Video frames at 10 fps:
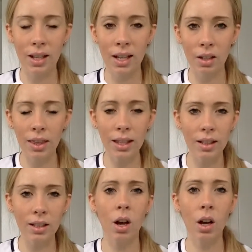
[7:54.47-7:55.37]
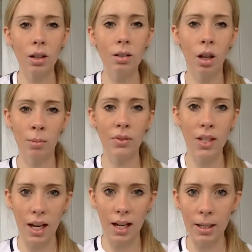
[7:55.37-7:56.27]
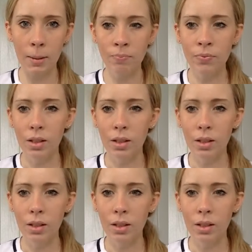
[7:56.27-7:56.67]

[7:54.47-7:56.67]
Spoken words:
and I think that's a hard time of day